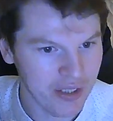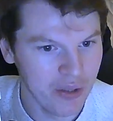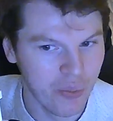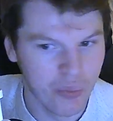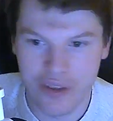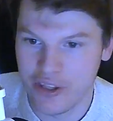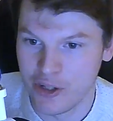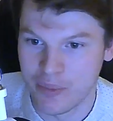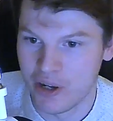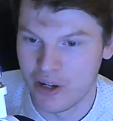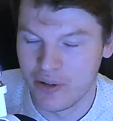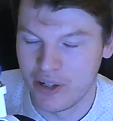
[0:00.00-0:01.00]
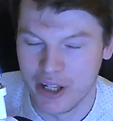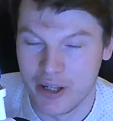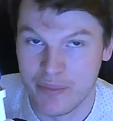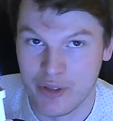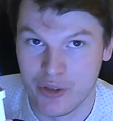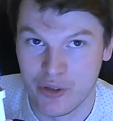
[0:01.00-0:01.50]
whether
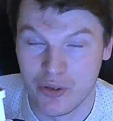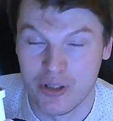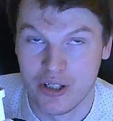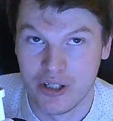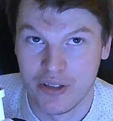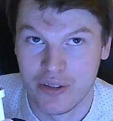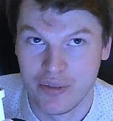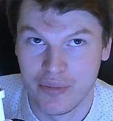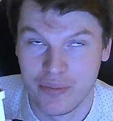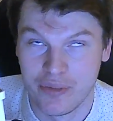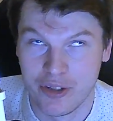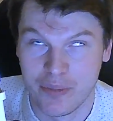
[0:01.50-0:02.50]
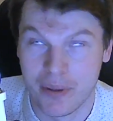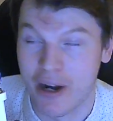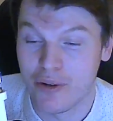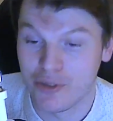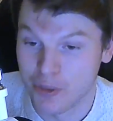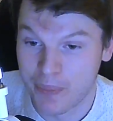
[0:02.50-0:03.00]
the
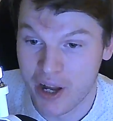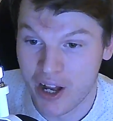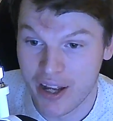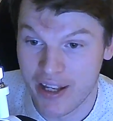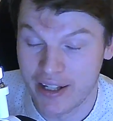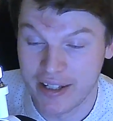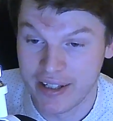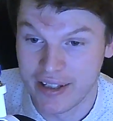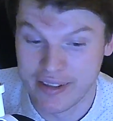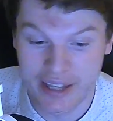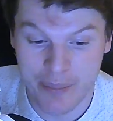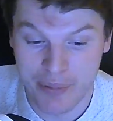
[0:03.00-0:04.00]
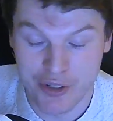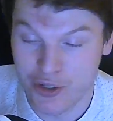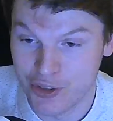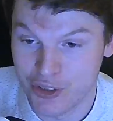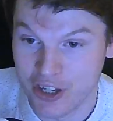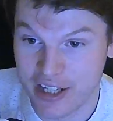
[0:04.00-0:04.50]
barrels you're buying, that
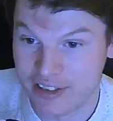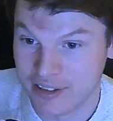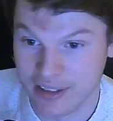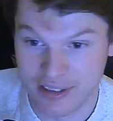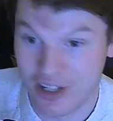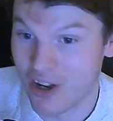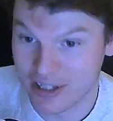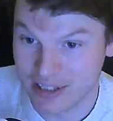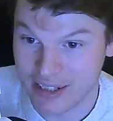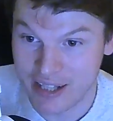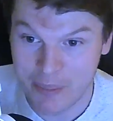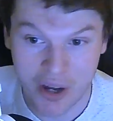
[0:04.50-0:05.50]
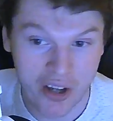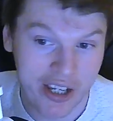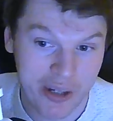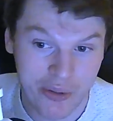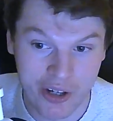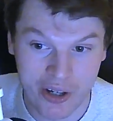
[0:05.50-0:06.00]
producer is targeting that market
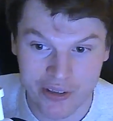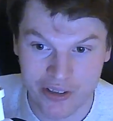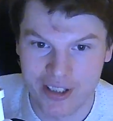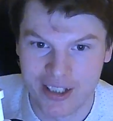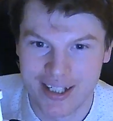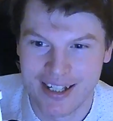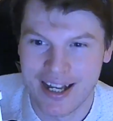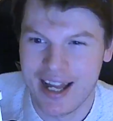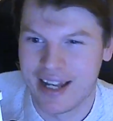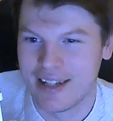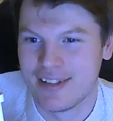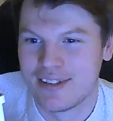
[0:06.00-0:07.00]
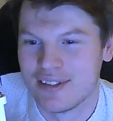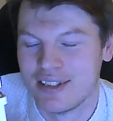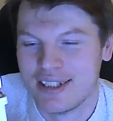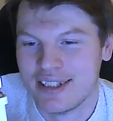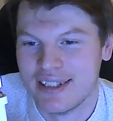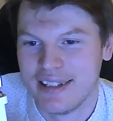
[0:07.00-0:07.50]
or not. And
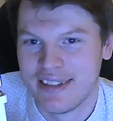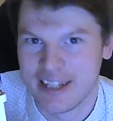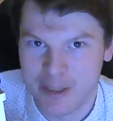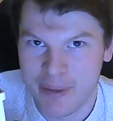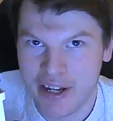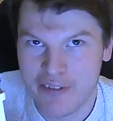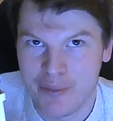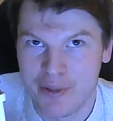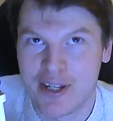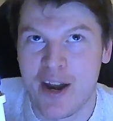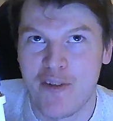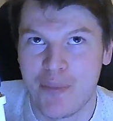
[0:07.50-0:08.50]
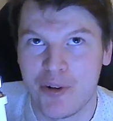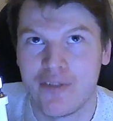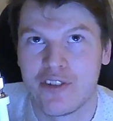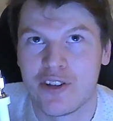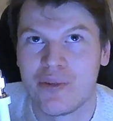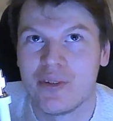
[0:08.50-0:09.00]
think about it from a tariff point of
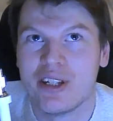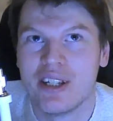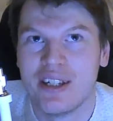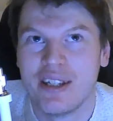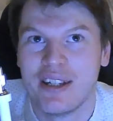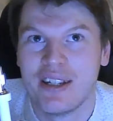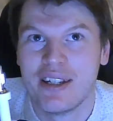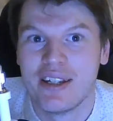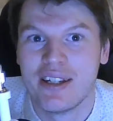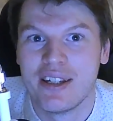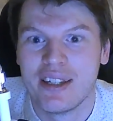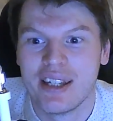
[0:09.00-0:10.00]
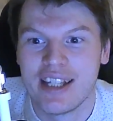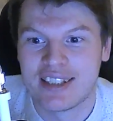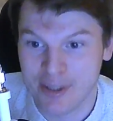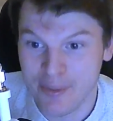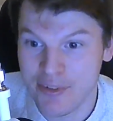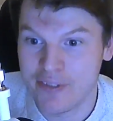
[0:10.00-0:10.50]
view. It's
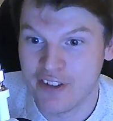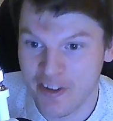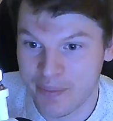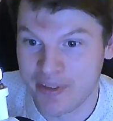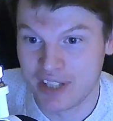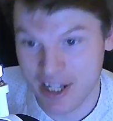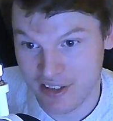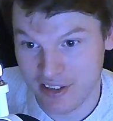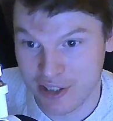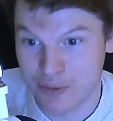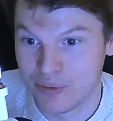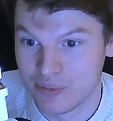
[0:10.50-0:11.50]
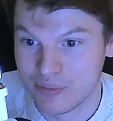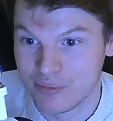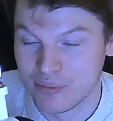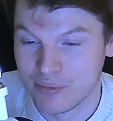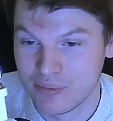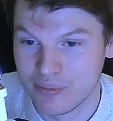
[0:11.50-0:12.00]
75% still.
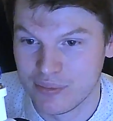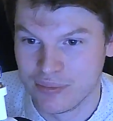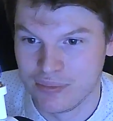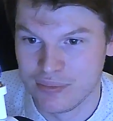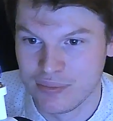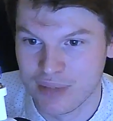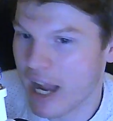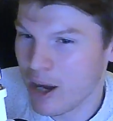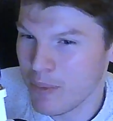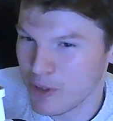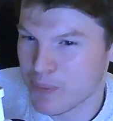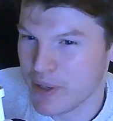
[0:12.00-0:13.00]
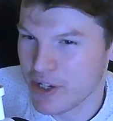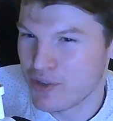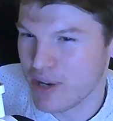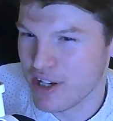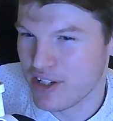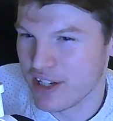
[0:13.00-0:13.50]
How much
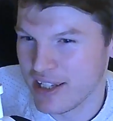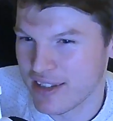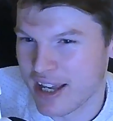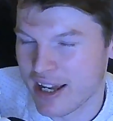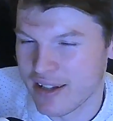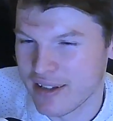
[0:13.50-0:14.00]
penetration is that?